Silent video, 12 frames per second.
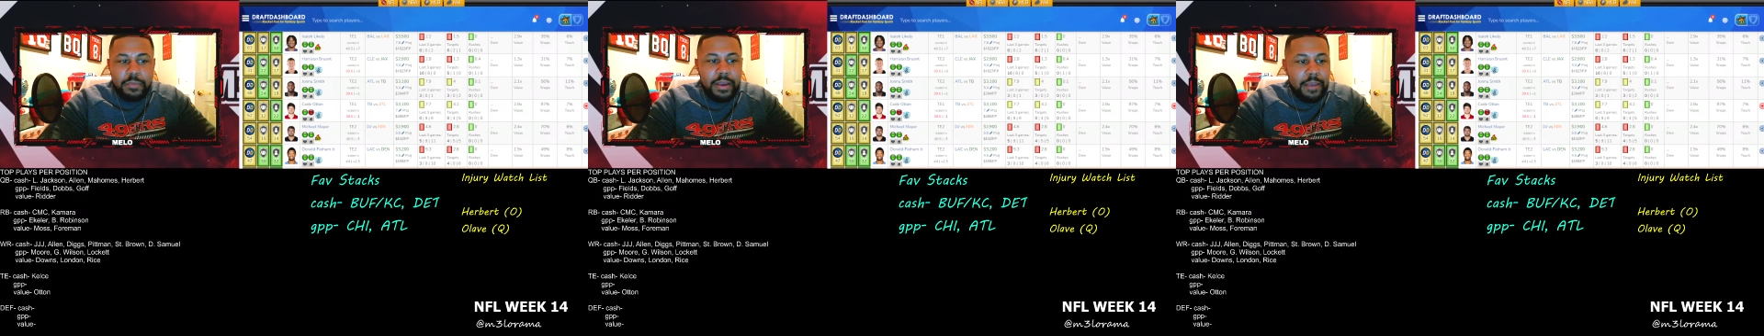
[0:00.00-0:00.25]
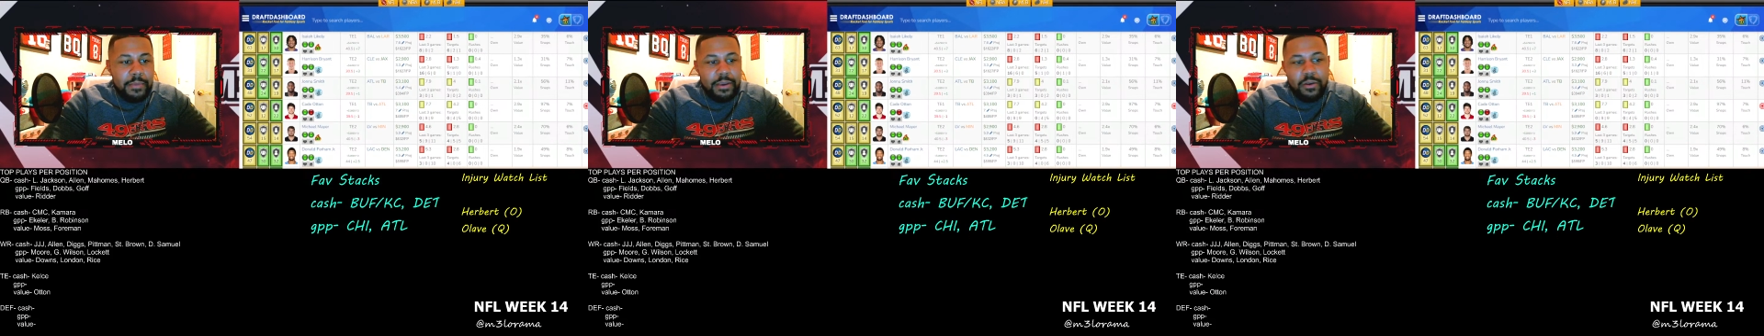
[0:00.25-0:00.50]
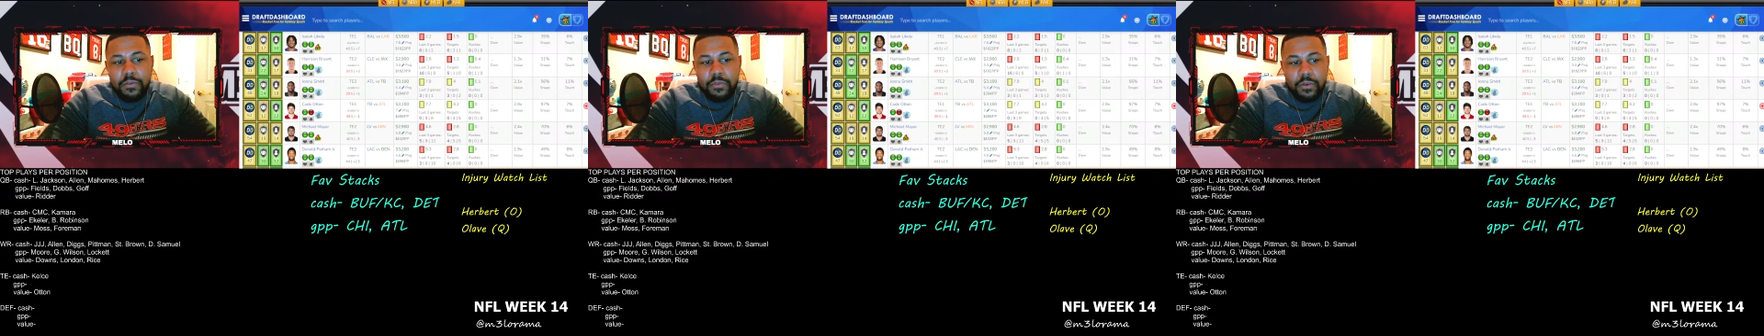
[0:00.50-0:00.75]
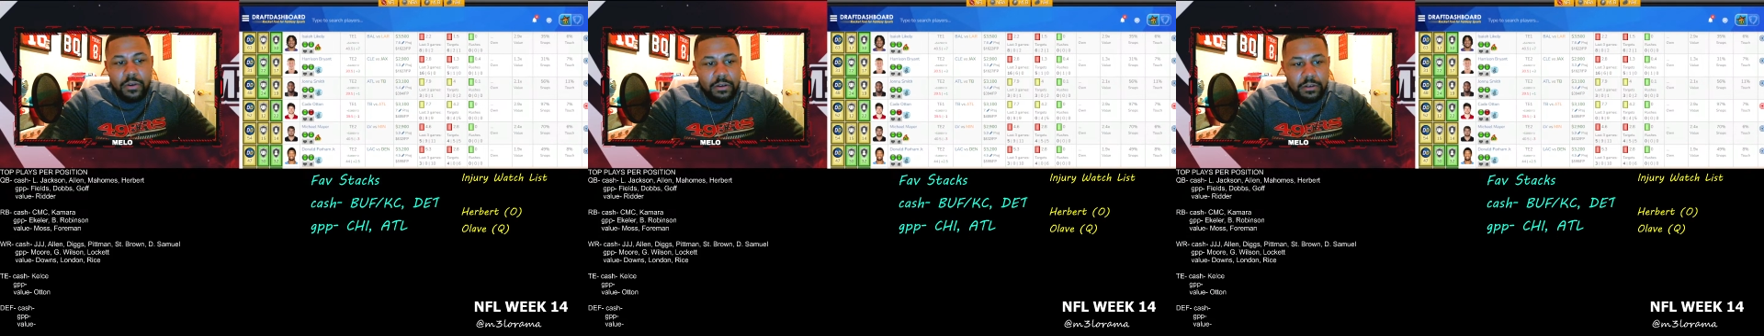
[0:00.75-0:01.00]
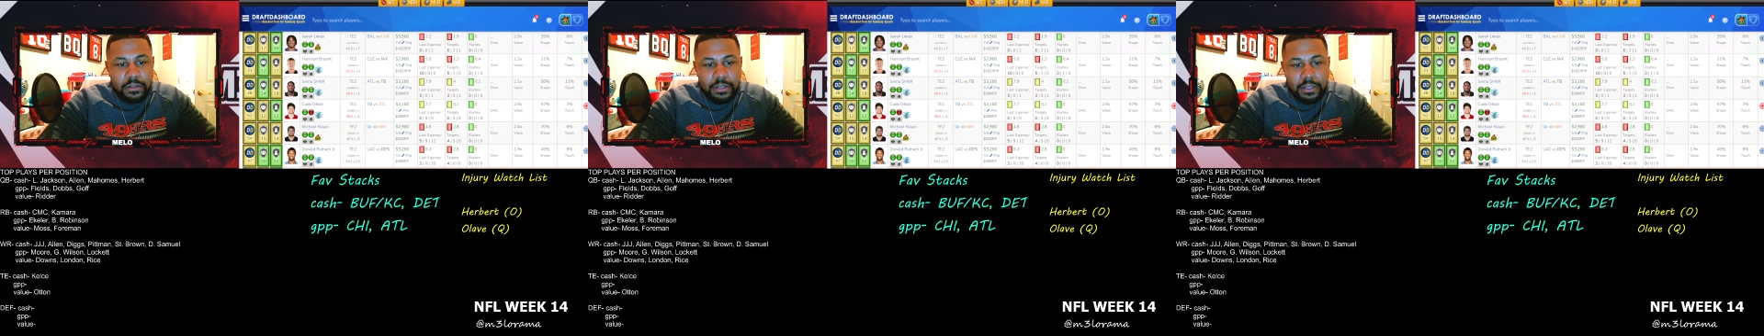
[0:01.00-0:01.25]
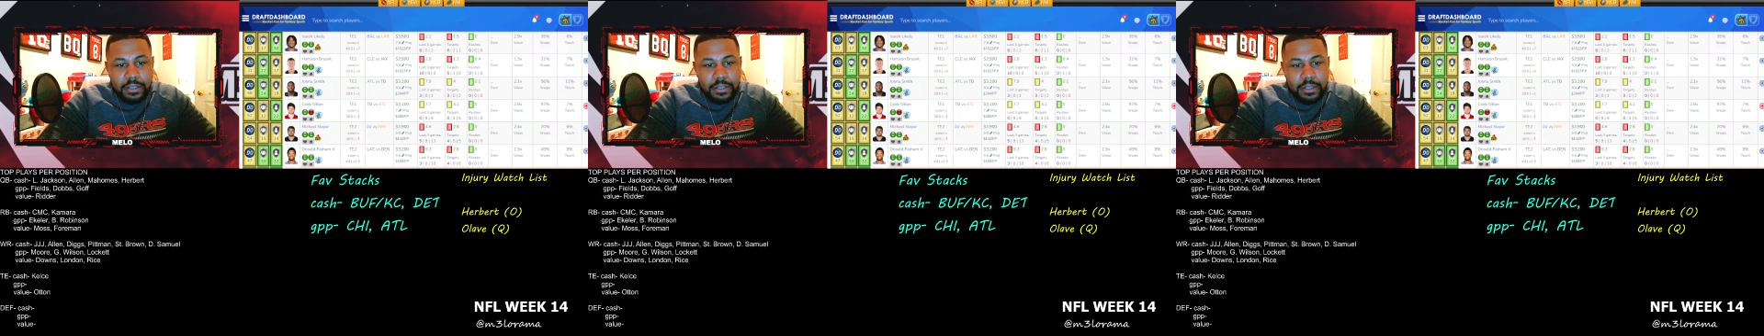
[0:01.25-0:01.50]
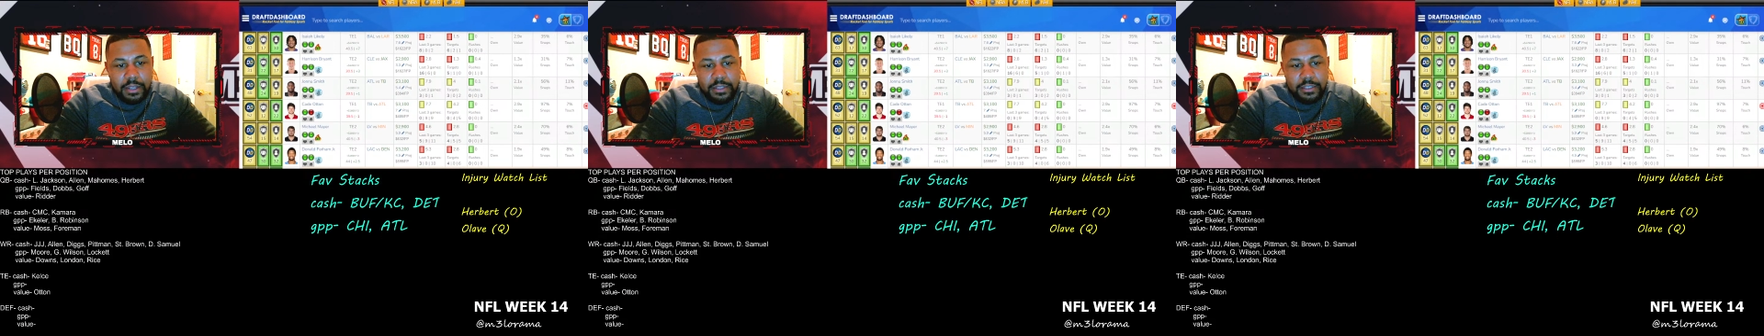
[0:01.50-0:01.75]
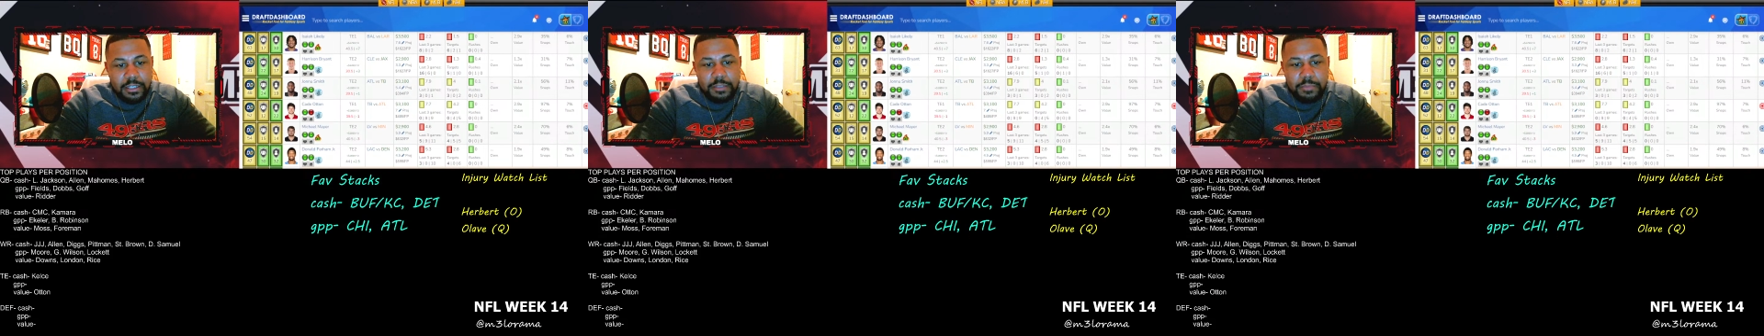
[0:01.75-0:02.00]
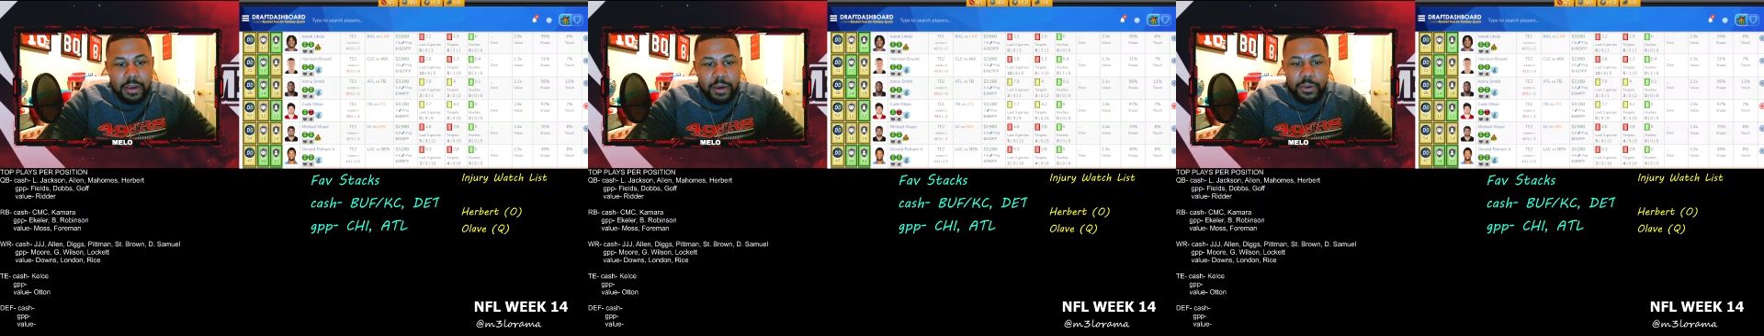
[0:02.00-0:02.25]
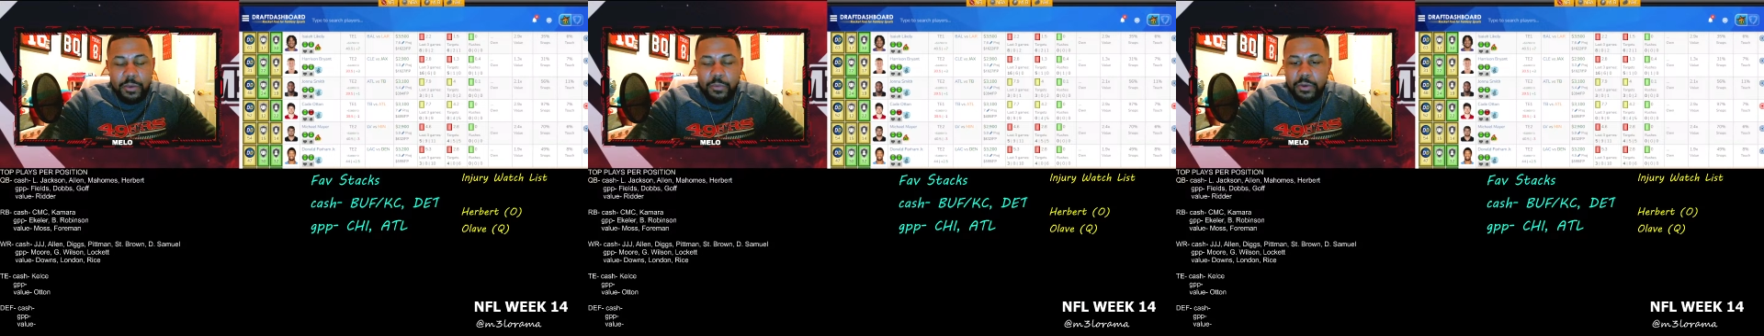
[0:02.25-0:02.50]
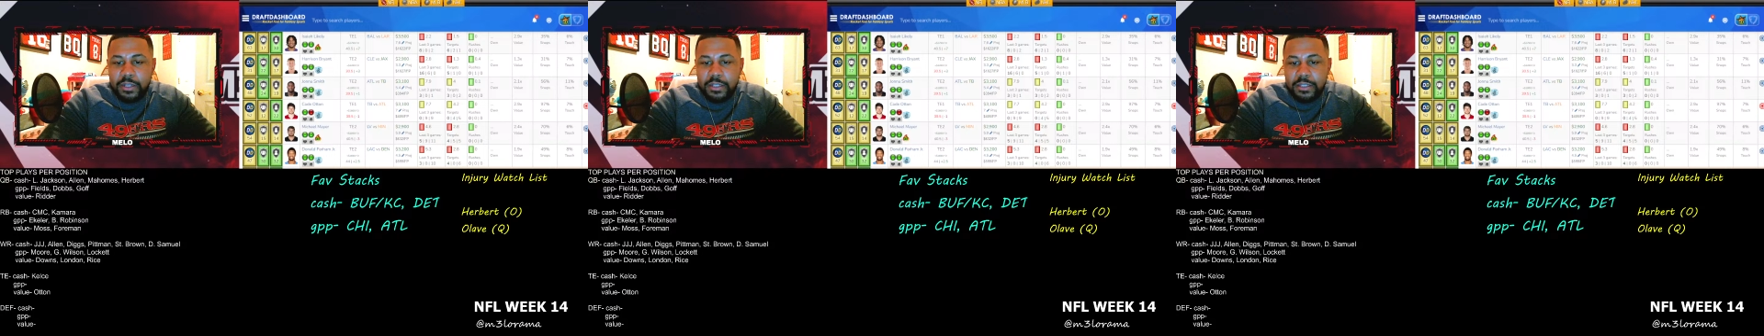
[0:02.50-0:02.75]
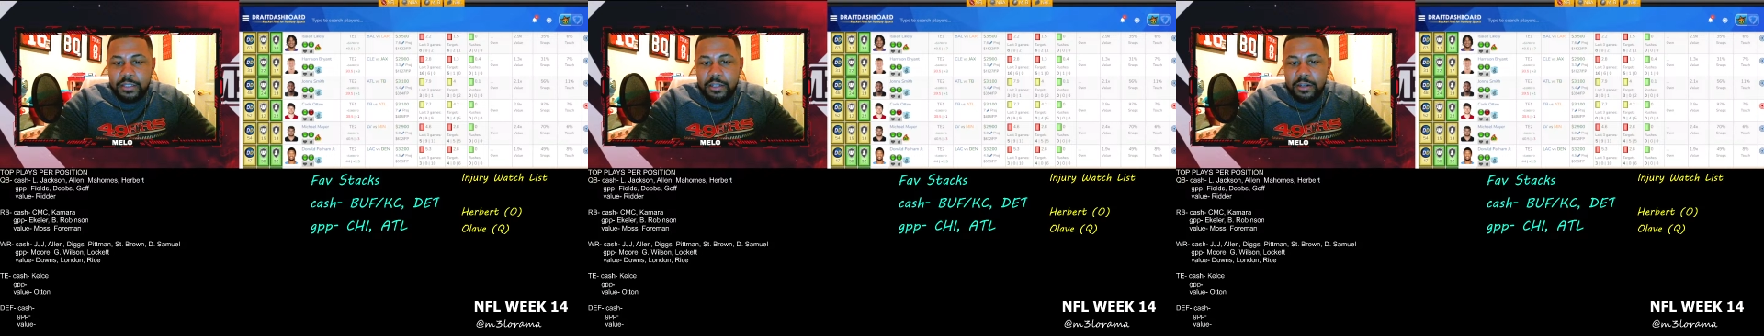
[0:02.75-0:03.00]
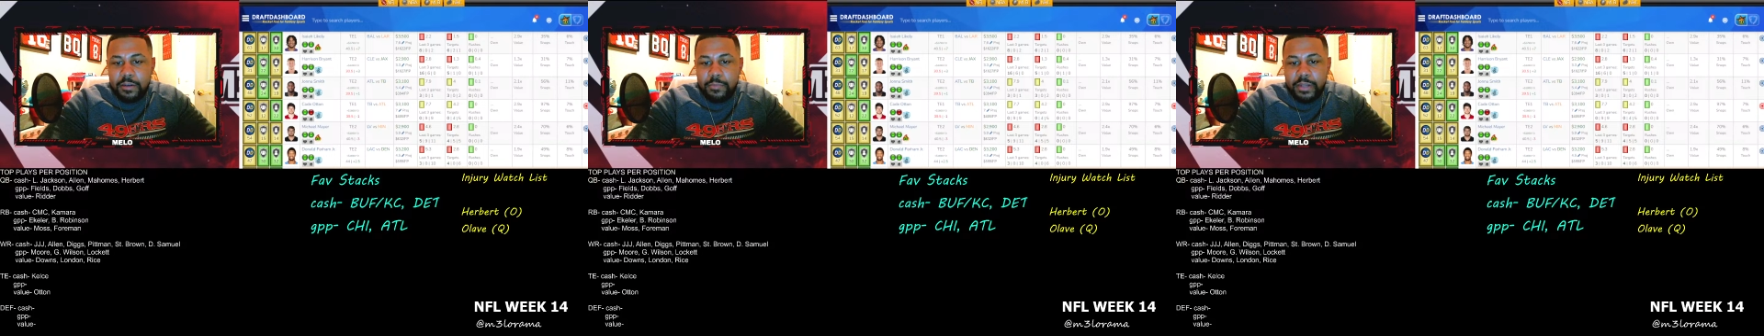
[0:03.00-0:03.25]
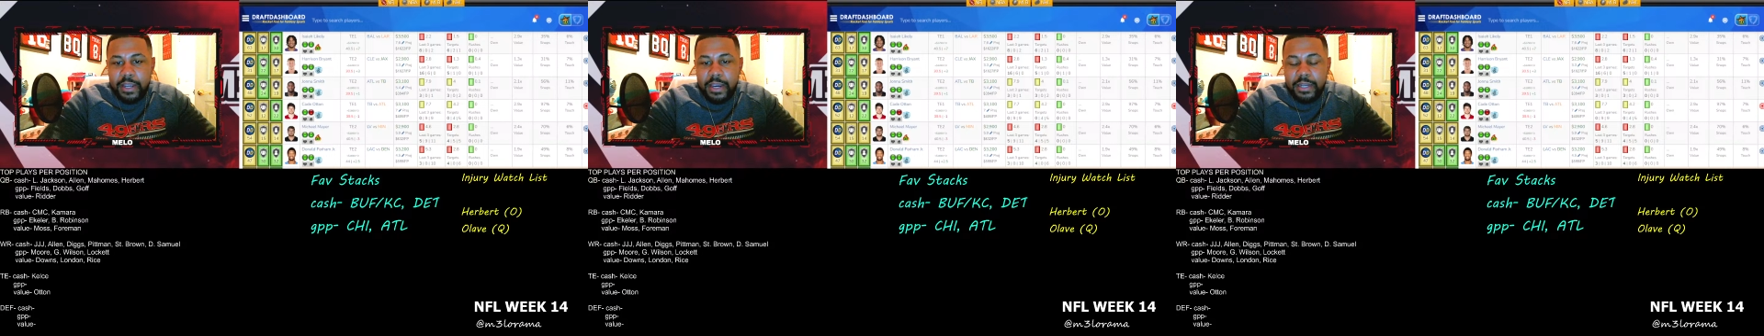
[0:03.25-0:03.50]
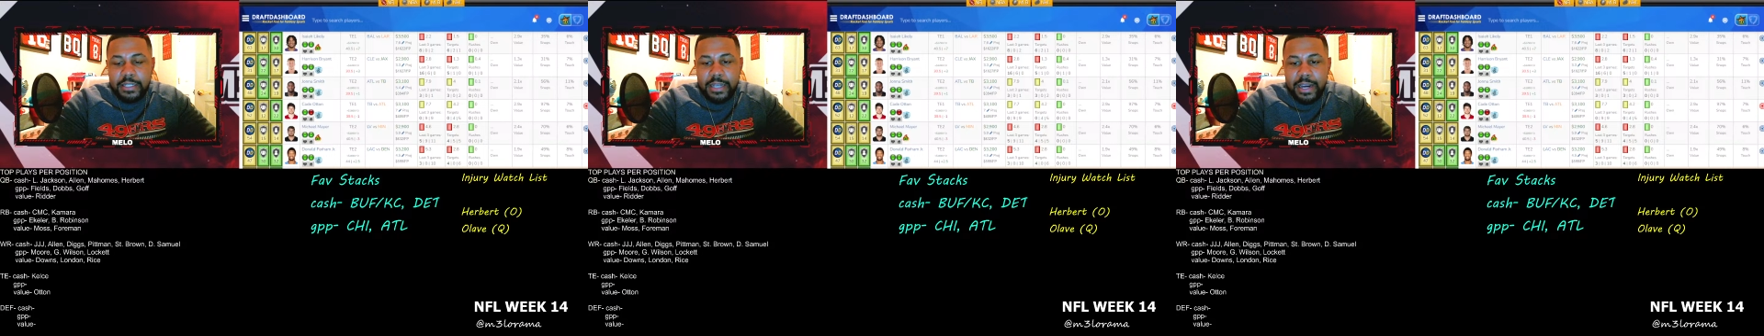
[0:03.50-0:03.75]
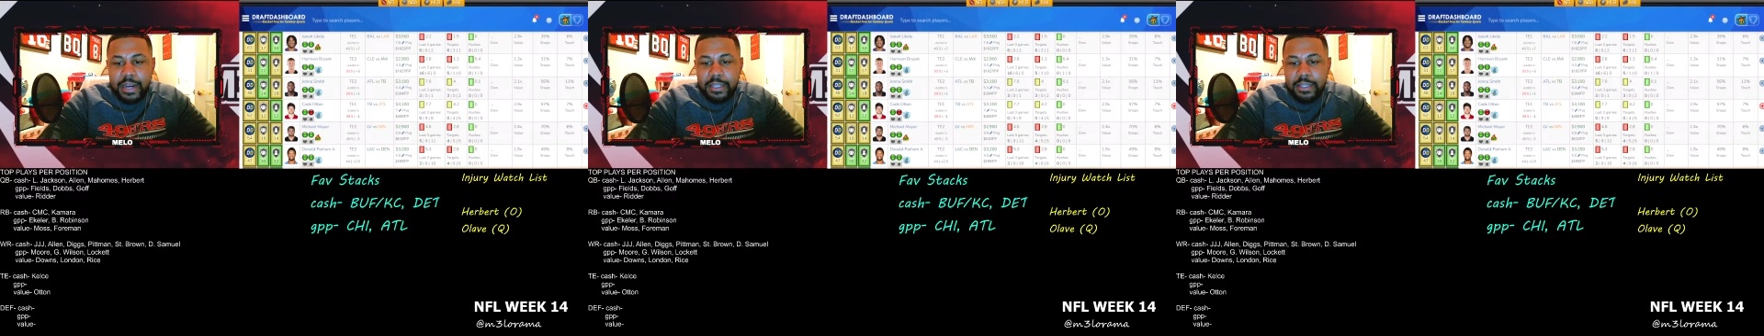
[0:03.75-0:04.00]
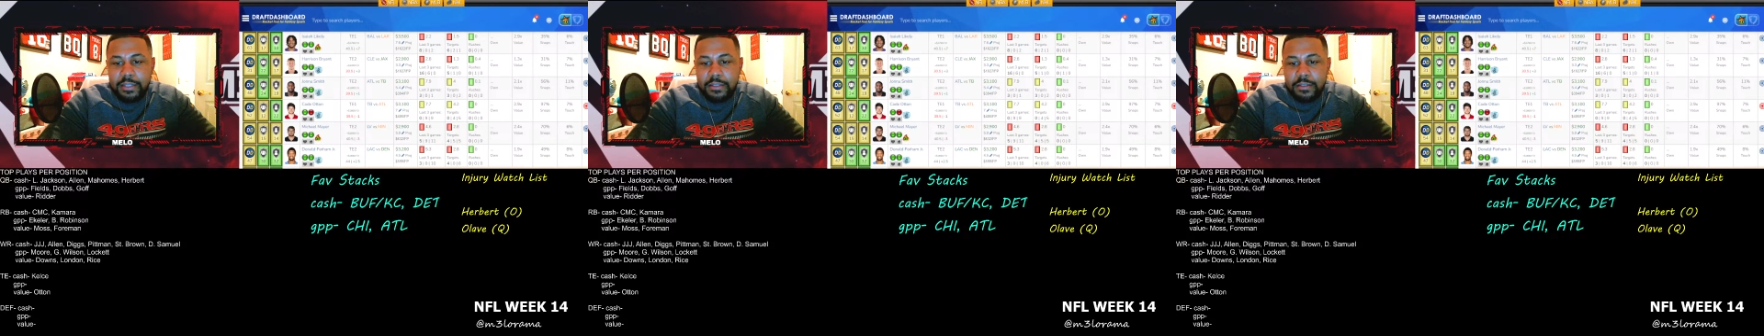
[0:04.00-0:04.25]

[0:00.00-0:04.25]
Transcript: I mean, overall, this is a spot where you want to consider playing the tight ends.